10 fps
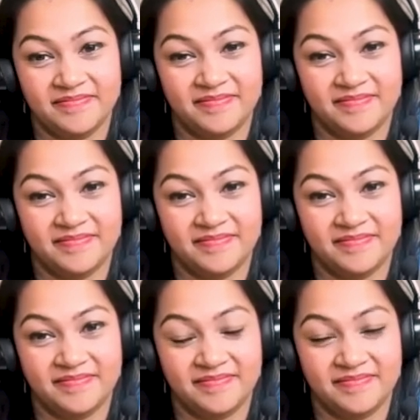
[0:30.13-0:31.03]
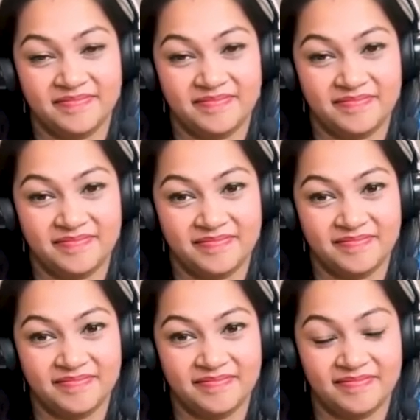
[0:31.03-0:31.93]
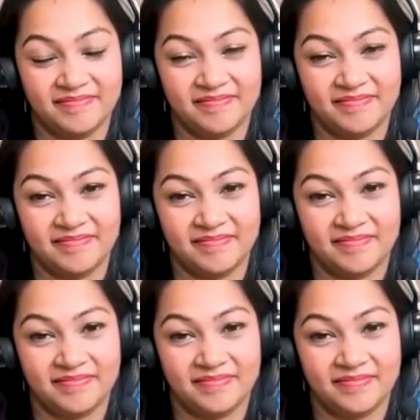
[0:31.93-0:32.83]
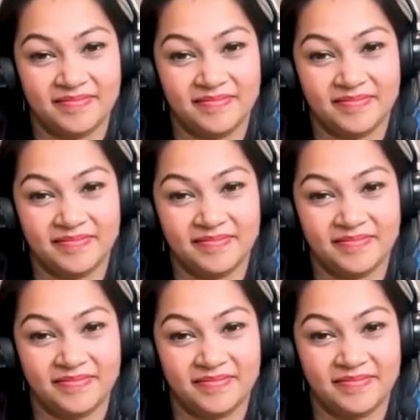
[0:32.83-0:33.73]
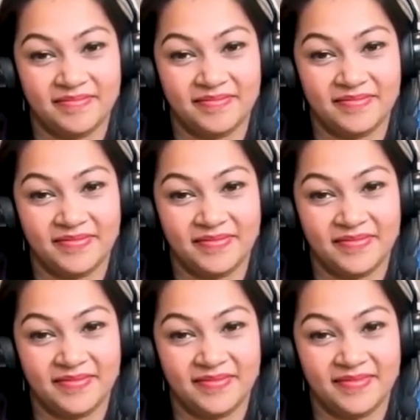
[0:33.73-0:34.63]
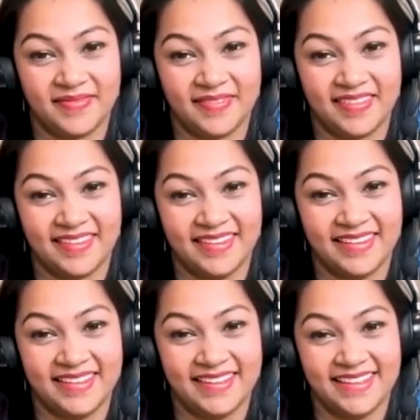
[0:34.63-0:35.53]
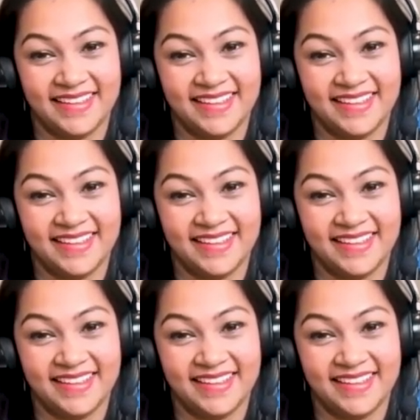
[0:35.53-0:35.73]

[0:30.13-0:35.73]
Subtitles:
This person isn't speaking.